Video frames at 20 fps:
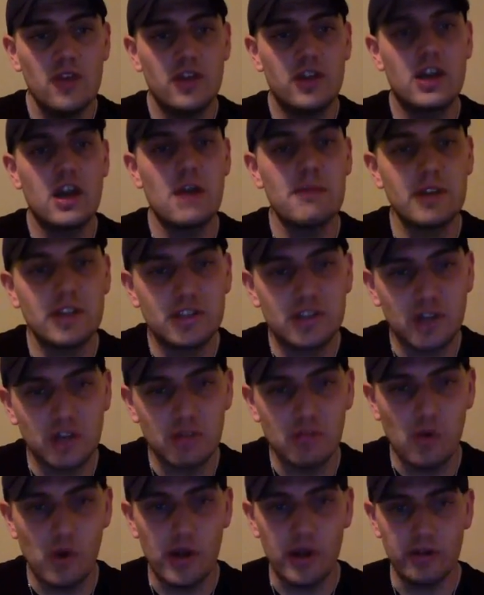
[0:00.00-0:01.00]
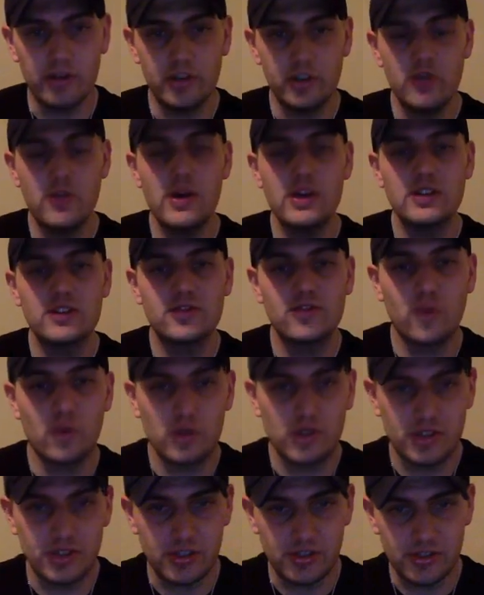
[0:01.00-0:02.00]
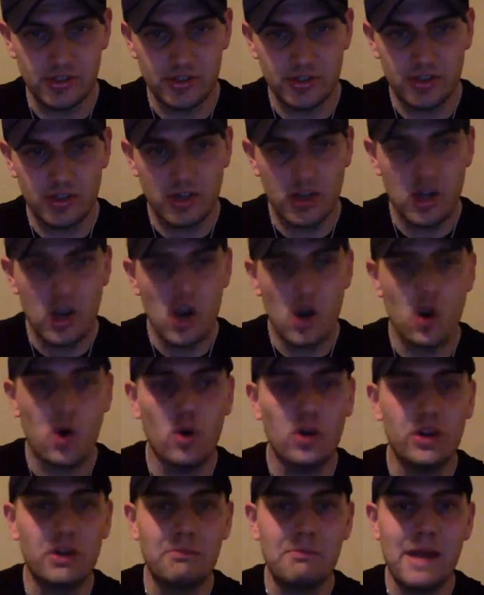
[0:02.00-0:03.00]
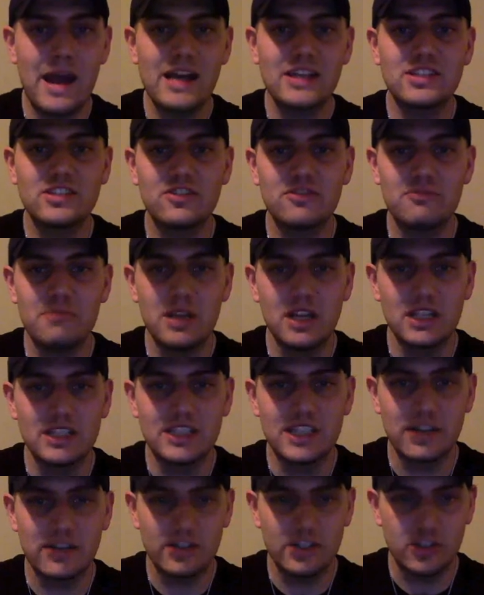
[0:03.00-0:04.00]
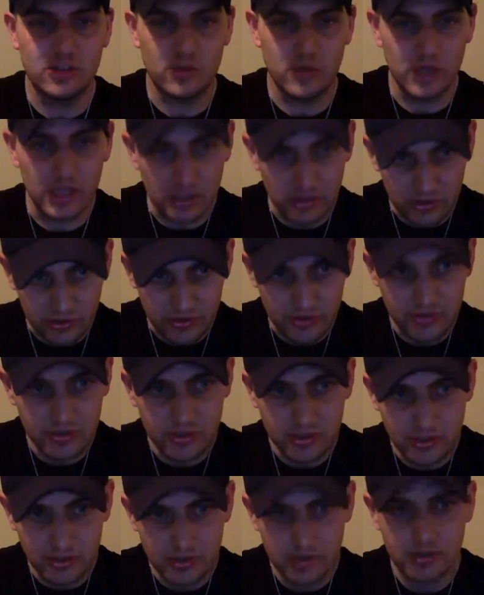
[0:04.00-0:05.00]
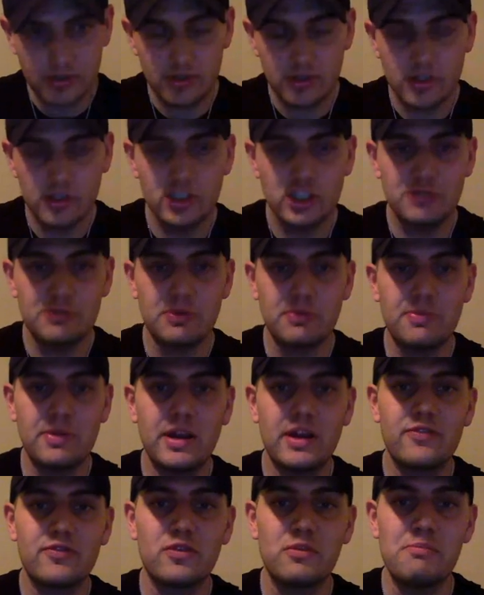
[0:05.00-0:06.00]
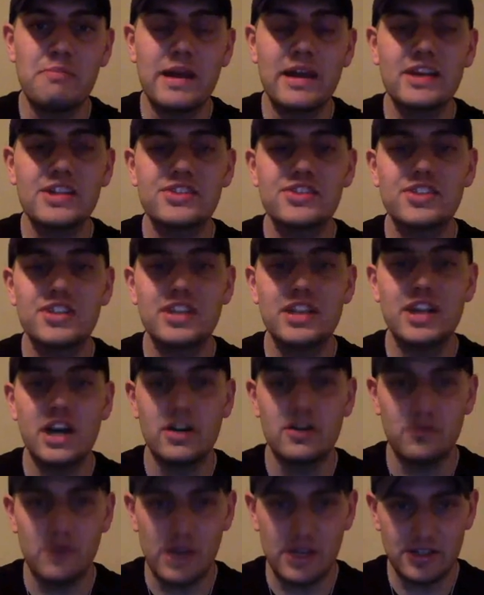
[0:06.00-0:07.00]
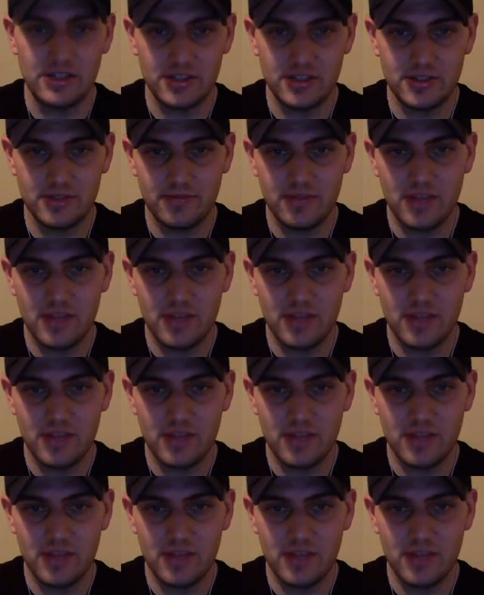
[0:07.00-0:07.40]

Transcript: The coming turmoil. U.S. forces are holding massive military drills to prepare for Megacity unrest.